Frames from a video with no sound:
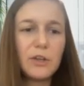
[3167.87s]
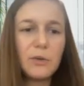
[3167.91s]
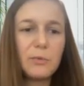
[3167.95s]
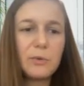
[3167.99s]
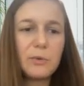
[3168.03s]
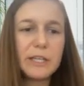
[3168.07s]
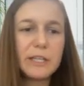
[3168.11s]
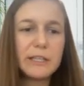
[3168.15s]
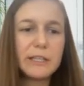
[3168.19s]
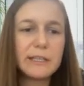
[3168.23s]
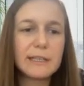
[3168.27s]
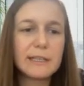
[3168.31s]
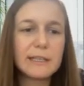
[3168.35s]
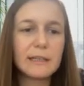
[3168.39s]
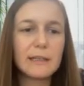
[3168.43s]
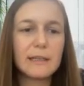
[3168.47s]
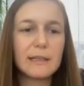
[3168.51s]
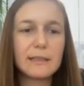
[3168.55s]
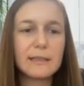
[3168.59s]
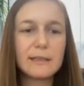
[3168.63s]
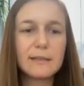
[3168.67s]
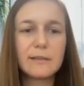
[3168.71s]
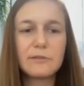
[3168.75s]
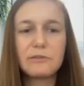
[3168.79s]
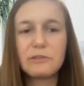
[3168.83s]
Kubernetes
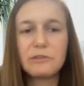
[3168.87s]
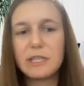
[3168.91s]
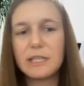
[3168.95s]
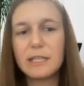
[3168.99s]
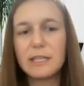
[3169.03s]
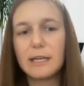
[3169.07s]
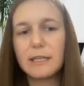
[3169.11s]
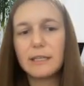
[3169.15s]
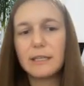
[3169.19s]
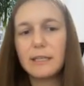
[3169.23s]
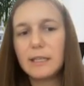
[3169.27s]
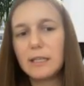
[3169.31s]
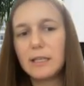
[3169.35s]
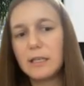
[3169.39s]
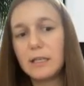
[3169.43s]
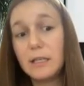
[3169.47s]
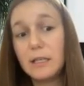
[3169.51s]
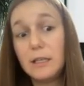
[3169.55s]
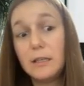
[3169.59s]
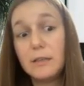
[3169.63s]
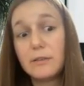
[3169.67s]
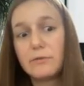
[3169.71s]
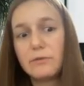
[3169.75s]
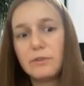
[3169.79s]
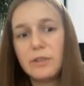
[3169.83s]
cluster residing
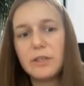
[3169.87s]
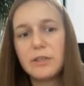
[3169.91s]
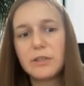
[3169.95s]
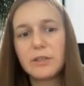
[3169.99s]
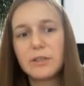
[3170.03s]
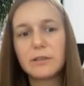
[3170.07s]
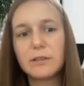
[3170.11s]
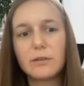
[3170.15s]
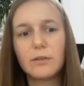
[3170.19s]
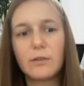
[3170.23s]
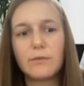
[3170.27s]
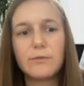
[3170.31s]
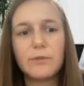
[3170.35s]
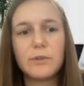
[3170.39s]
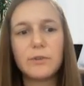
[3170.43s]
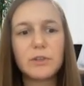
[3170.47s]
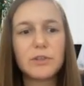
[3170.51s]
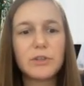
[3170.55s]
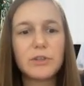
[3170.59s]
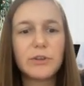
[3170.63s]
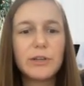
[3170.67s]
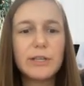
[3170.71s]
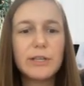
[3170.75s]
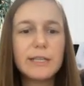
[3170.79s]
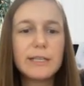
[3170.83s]
in a region of your
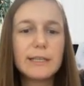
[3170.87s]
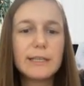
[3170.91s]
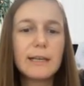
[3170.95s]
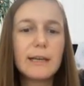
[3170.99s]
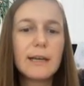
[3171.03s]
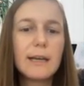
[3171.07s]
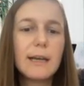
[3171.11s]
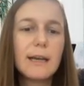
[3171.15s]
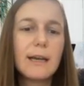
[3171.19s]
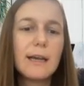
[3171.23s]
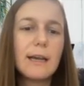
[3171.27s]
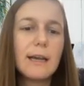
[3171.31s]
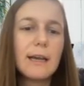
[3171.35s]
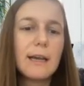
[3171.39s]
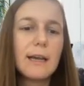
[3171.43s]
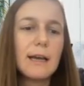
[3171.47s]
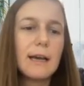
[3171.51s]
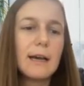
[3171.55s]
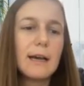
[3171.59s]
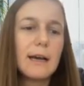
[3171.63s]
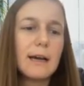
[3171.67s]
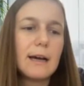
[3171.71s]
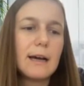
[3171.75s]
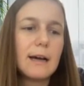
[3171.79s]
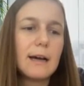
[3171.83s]
choice.
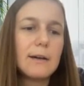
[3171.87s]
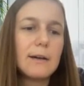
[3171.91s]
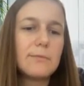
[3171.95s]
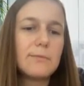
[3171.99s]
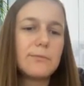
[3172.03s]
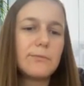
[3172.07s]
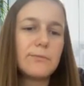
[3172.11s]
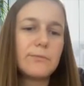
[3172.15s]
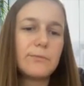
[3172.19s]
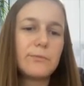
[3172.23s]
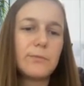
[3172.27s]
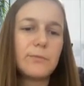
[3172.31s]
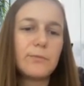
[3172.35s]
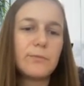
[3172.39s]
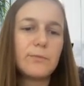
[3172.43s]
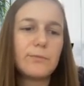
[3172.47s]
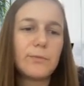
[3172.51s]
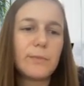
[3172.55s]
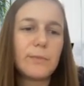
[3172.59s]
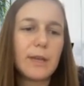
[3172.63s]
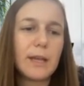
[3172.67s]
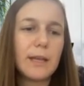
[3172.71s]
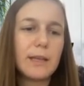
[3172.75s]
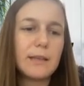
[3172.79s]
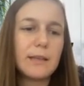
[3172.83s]
Um,
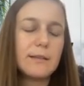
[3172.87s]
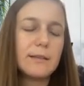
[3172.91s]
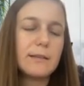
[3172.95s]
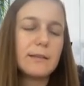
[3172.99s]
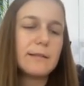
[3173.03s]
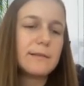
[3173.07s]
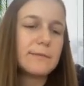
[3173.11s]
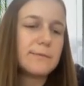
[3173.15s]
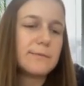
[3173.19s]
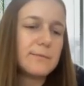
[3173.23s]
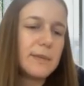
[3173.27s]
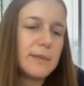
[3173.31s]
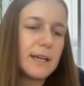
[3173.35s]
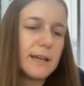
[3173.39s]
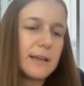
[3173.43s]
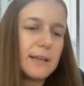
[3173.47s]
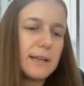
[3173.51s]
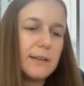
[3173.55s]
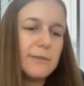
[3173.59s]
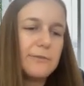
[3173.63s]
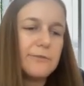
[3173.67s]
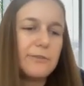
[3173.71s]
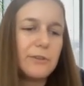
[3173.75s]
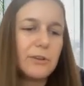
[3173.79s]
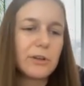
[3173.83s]
and yeah,
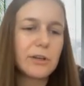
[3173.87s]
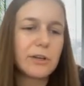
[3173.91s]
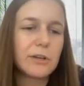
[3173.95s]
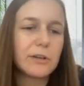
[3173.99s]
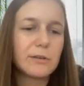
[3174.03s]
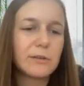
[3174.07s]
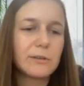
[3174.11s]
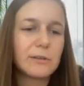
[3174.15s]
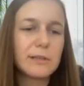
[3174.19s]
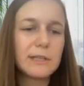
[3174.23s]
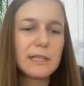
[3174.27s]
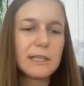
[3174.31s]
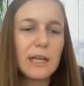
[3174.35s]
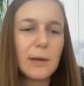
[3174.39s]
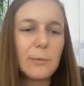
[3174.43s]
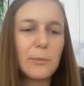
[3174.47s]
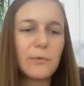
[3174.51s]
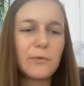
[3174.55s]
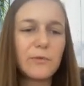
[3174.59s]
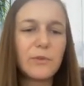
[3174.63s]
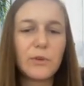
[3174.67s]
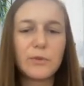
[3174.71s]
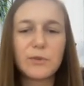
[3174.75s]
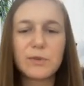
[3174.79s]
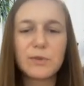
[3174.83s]
if you're some
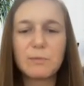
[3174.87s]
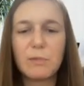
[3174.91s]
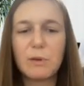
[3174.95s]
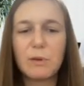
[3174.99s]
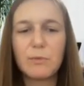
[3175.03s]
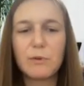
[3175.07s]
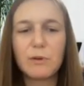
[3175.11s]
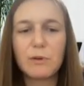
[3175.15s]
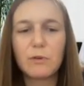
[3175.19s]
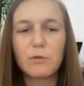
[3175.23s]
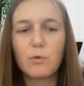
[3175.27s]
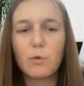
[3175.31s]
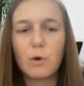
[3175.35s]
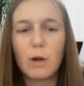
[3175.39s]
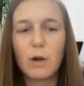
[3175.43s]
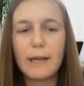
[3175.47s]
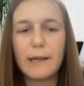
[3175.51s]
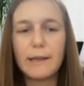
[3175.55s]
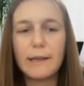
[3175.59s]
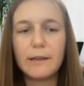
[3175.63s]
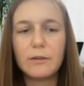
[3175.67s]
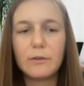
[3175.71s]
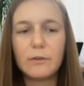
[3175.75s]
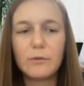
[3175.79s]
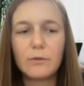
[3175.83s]
of those people who
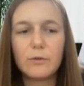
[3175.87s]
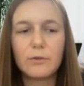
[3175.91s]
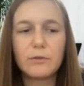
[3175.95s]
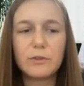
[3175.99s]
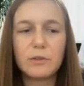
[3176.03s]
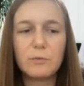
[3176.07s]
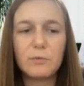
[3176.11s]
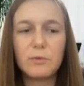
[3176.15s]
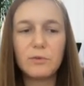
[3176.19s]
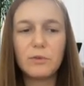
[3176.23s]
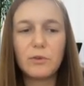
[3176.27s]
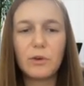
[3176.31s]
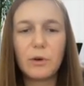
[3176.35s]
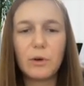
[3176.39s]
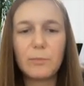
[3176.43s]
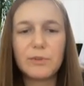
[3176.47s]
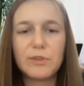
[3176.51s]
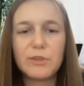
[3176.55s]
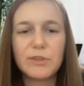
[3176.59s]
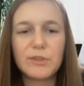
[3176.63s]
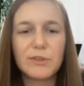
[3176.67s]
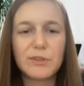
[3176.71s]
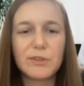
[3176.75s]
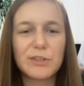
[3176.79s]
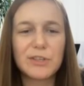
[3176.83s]
like to contribute to
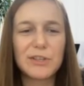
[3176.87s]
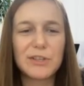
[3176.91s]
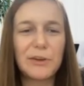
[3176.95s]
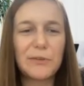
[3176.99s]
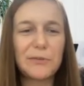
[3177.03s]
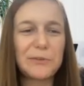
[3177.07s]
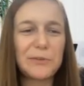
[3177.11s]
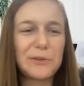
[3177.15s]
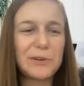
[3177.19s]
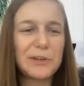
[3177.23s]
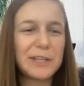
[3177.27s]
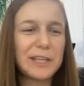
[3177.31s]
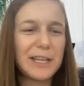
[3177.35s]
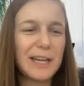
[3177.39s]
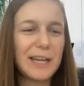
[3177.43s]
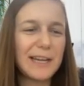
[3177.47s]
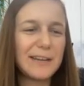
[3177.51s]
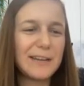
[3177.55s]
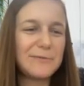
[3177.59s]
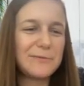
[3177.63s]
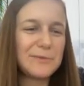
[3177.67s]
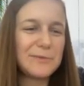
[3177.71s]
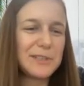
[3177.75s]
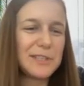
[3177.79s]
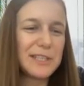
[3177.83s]
open source software,
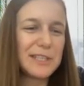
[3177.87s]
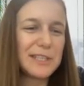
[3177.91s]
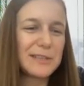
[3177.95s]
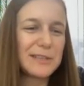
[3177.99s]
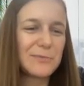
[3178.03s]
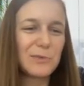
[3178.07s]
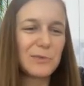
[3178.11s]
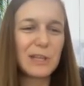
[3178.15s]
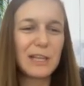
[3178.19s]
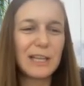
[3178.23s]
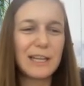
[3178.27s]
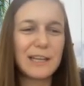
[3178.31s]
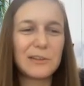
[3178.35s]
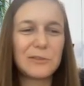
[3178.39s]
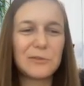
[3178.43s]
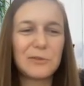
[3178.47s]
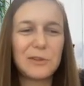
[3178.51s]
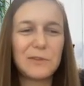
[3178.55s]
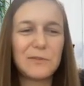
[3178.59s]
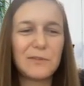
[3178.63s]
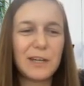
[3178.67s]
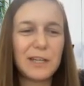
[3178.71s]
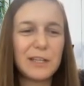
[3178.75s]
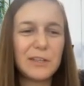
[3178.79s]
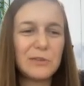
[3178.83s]
I just would like to
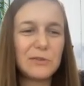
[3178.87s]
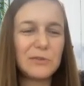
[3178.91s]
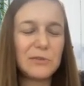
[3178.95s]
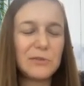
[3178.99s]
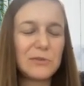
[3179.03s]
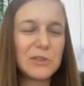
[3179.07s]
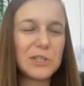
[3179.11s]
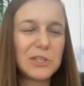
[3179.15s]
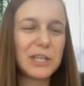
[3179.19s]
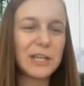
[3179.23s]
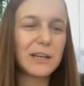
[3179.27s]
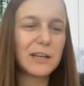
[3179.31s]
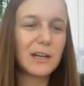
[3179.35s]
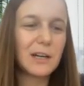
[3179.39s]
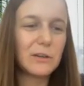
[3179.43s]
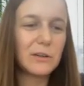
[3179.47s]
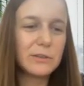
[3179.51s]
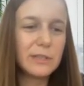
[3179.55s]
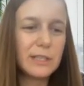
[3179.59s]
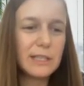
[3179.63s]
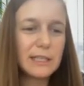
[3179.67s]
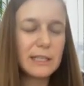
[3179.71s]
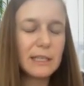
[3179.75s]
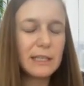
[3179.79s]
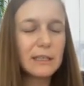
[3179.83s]
invite you to check
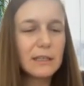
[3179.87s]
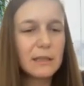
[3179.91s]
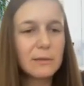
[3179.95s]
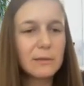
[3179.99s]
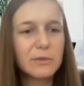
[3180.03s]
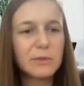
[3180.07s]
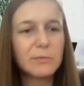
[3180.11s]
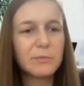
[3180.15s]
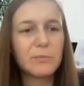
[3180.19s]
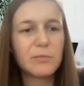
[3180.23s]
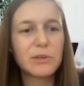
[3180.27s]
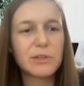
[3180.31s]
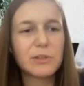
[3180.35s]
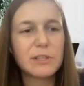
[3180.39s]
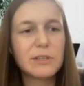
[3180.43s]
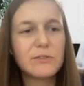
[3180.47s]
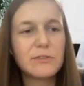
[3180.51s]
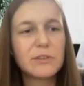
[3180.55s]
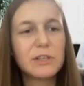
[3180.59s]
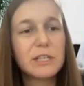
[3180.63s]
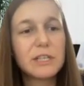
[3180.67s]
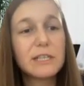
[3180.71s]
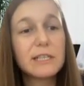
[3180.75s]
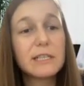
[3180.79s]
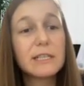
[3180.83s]
out these GitHub
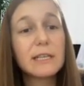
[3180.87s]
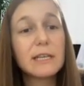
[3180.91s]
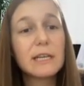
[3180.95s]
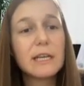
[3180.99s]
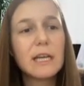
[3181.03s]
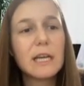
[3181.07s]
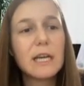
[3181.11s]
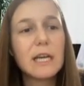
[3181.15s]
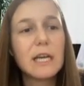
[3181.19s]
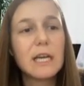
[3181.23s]
repositories.